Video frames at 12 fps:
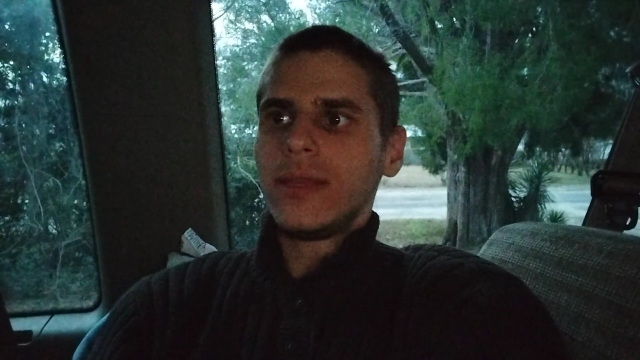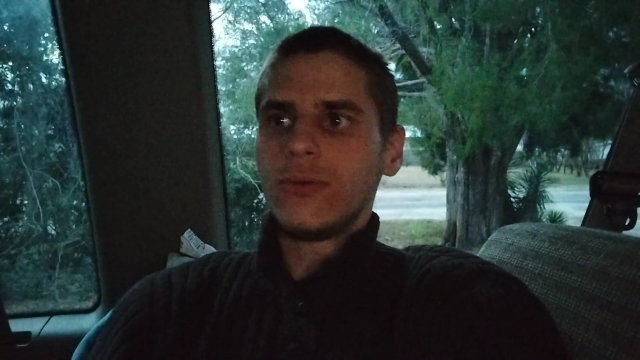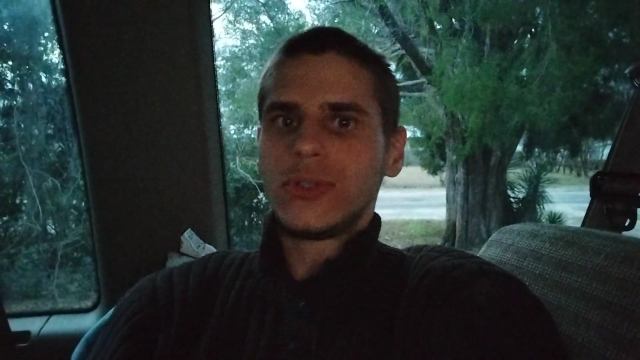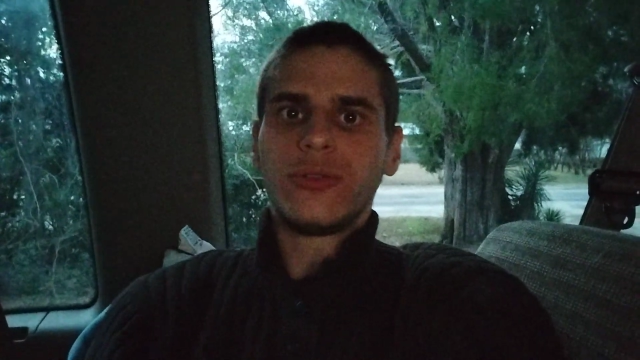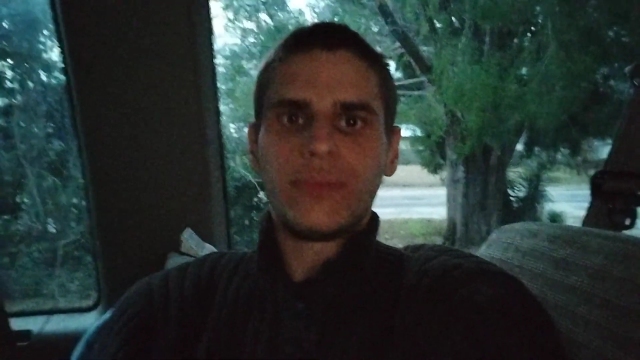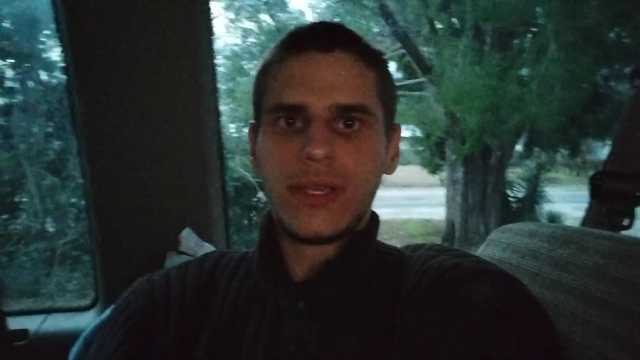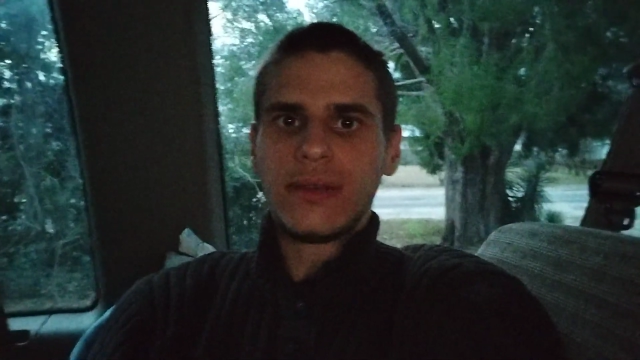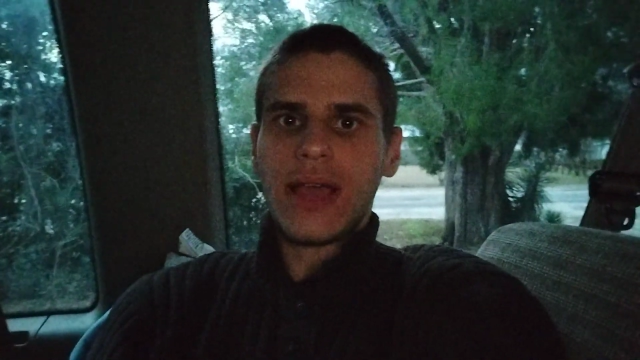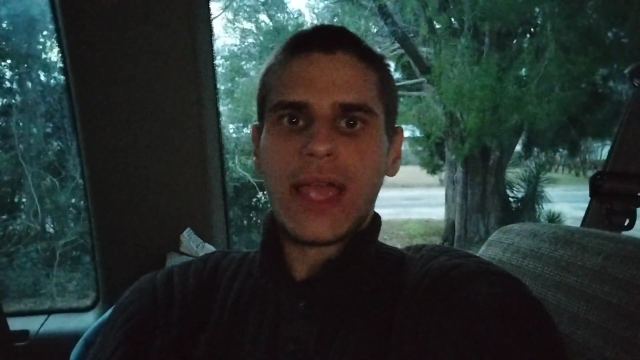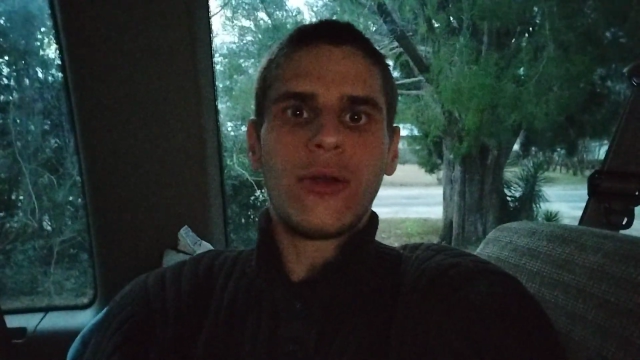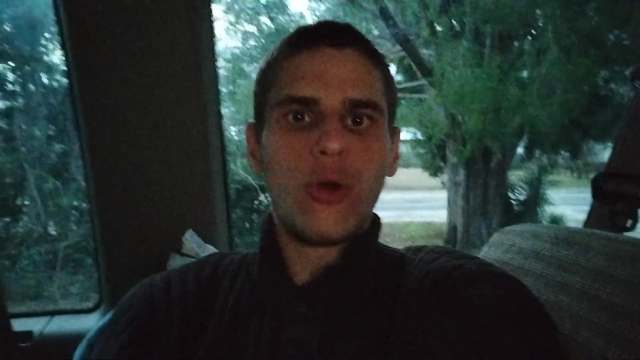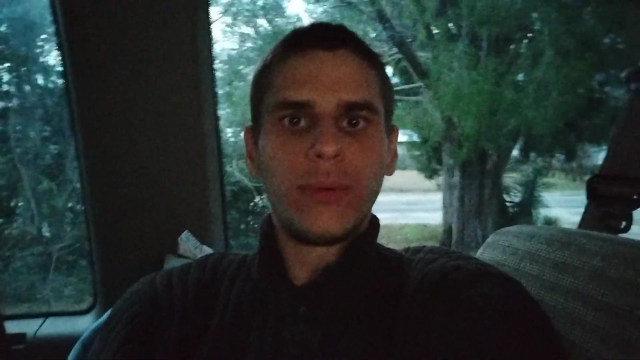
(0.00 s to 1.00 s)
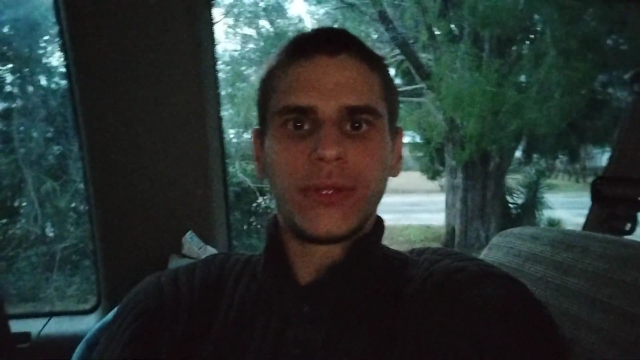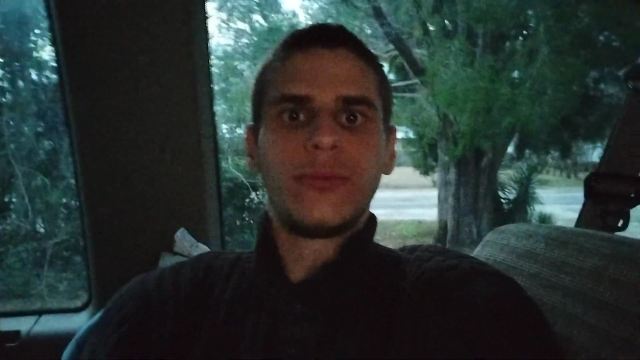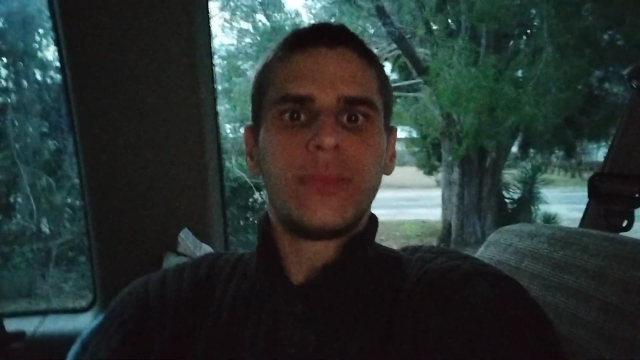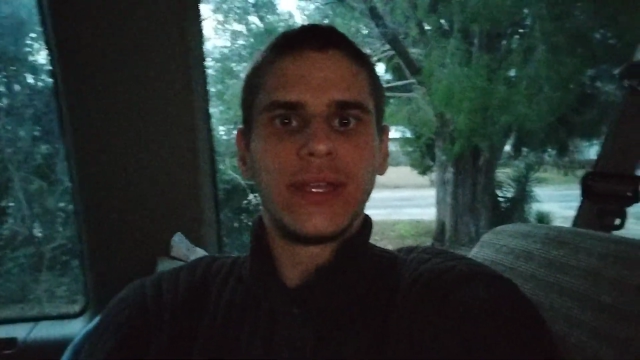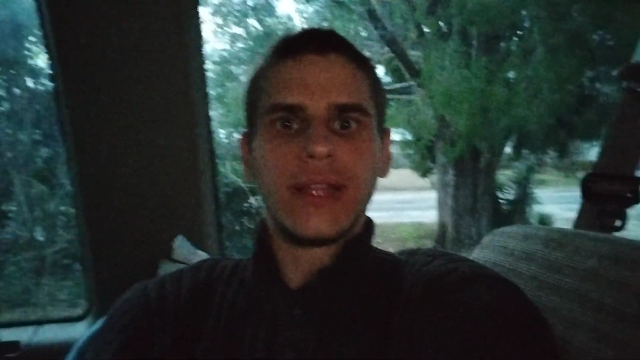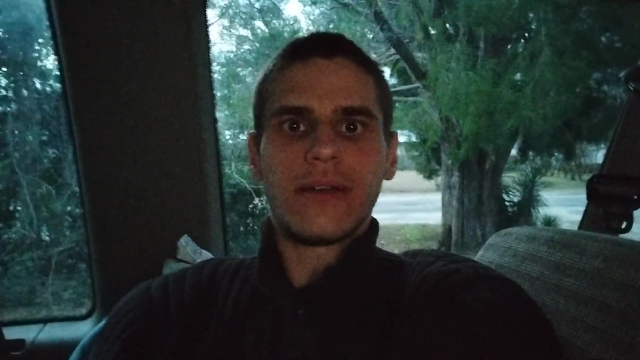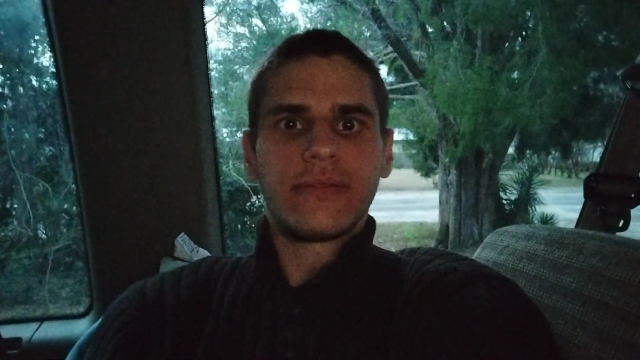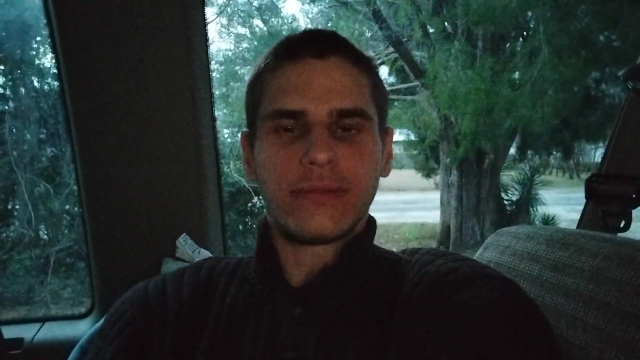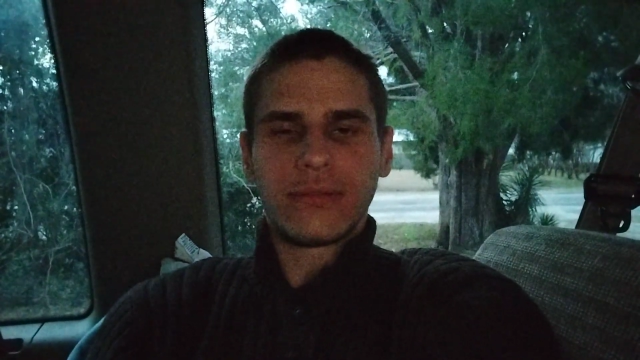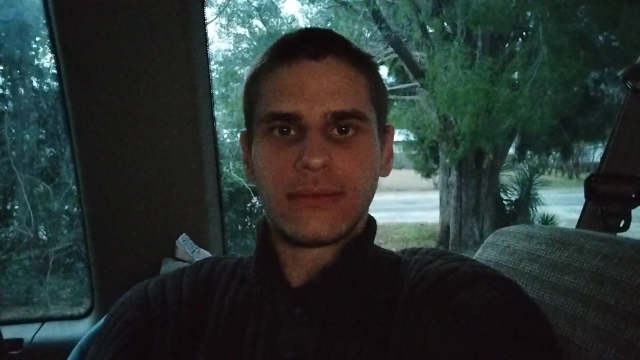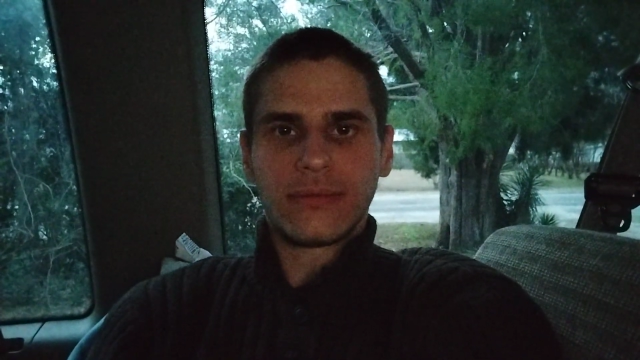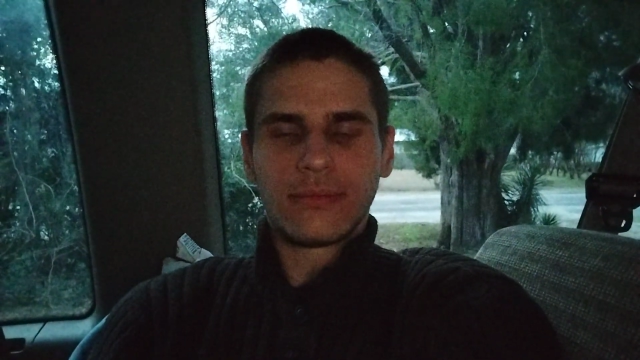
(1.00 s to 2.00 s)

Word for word: which will be, I hope it will be enough.